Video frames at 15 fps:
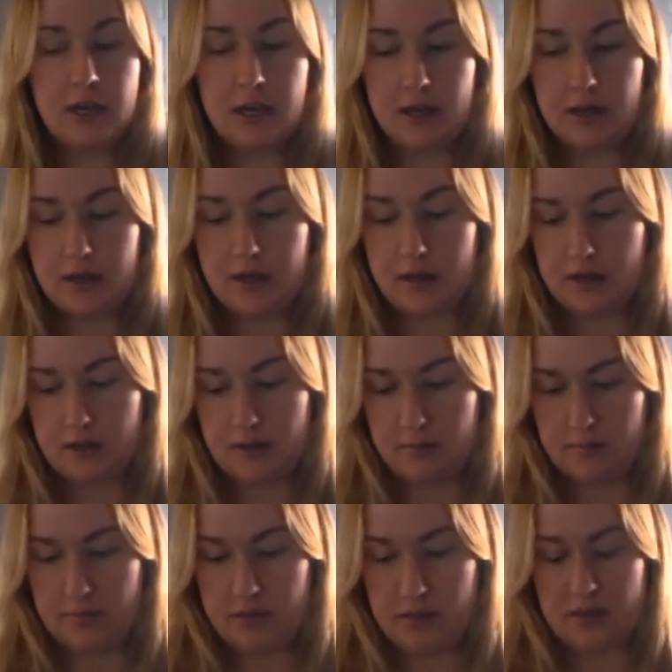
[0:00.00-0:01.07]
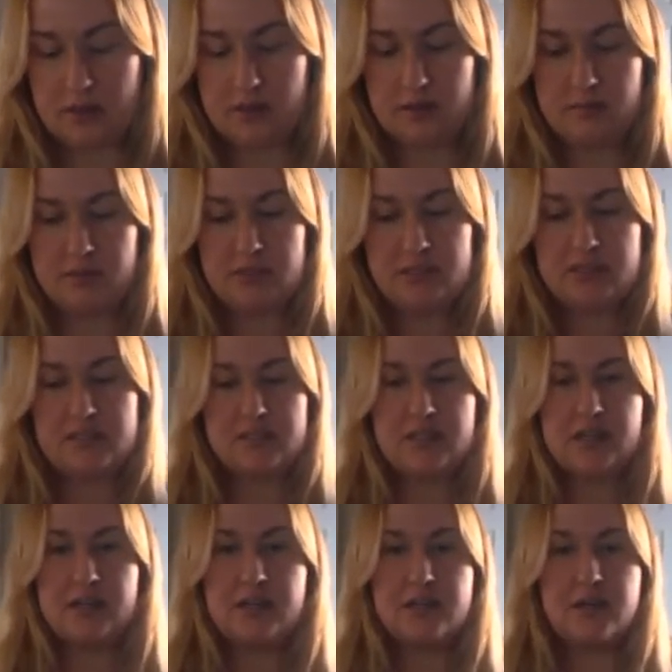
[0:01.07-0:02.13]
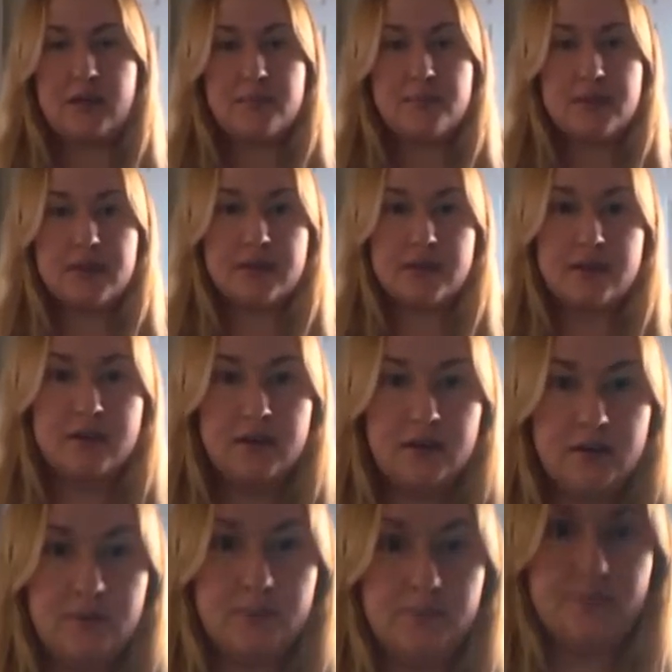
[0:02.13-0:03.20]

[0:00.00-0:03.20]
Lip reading: Let me stand up here.